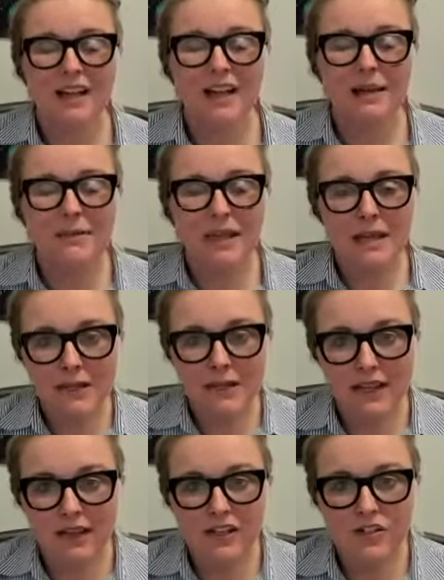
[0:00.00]
I'm Amy
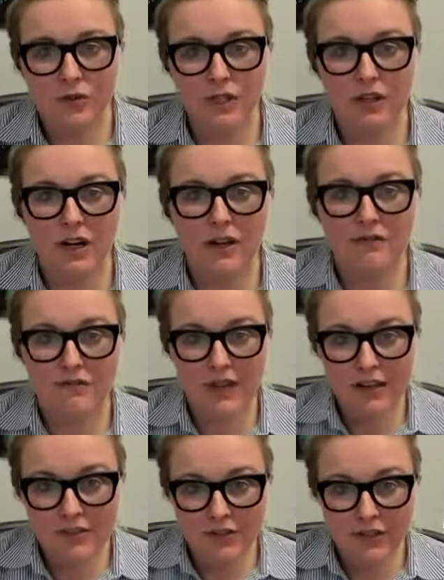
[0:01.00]
Calandrino, and I'm
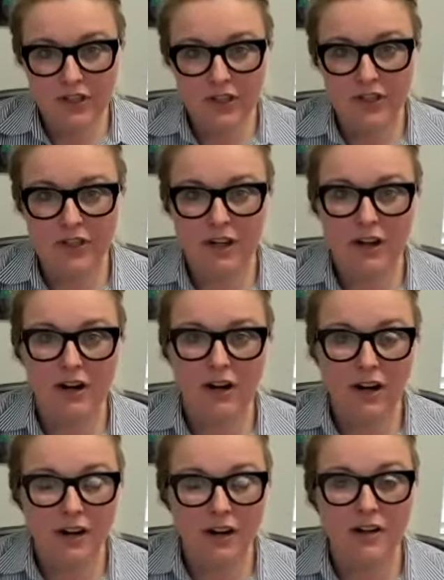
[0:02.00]
founder
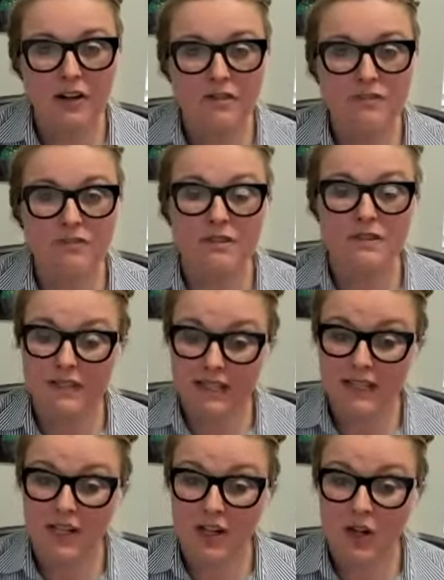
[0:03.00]
and
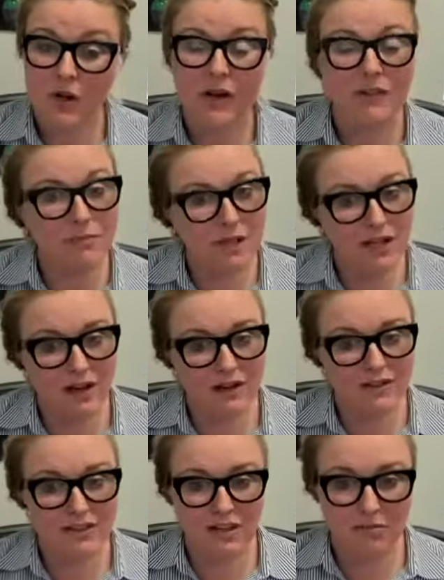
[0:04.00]
CEO of
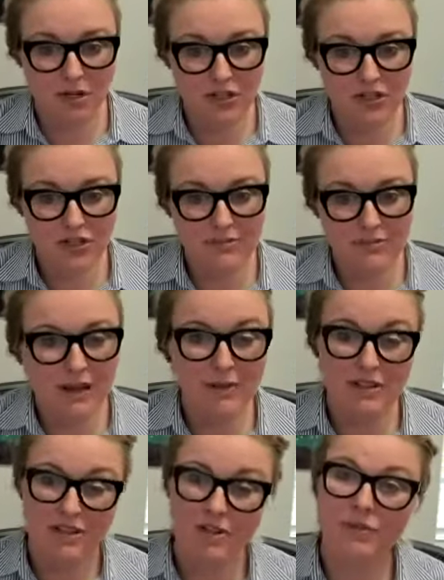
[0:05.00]
Beyond Commercial. I'm coming
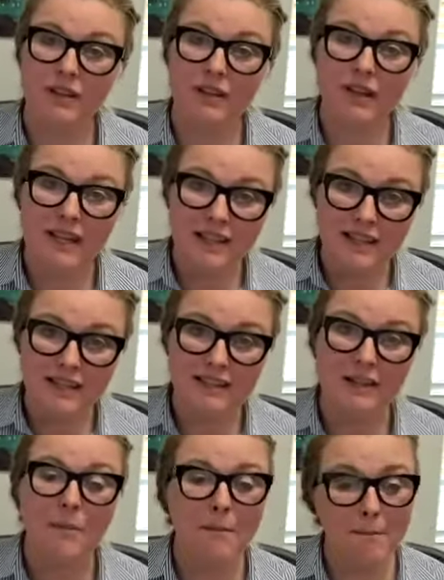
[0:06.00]
to you with the latest
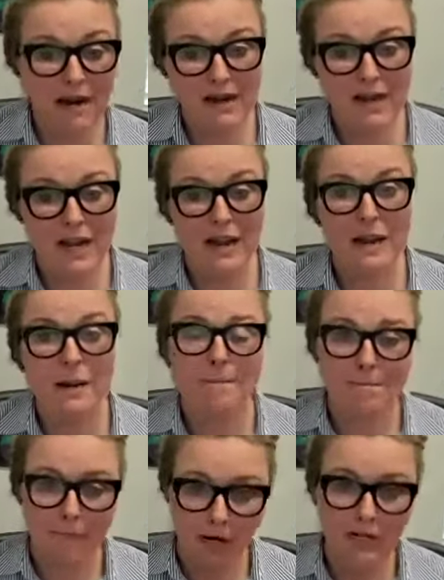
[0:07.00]
Monday
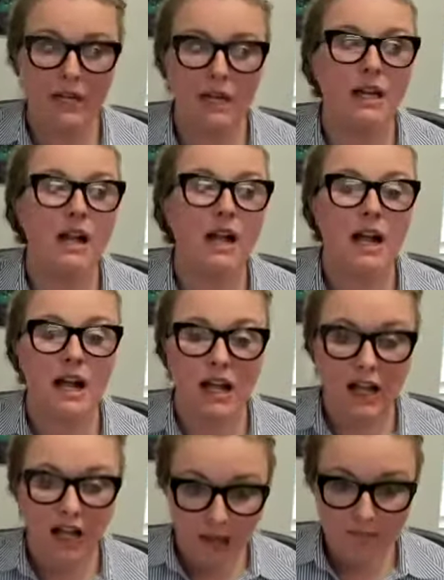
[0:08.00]
market
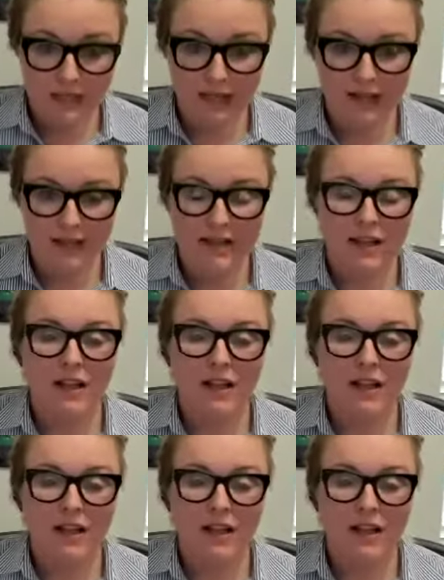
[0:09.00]
update.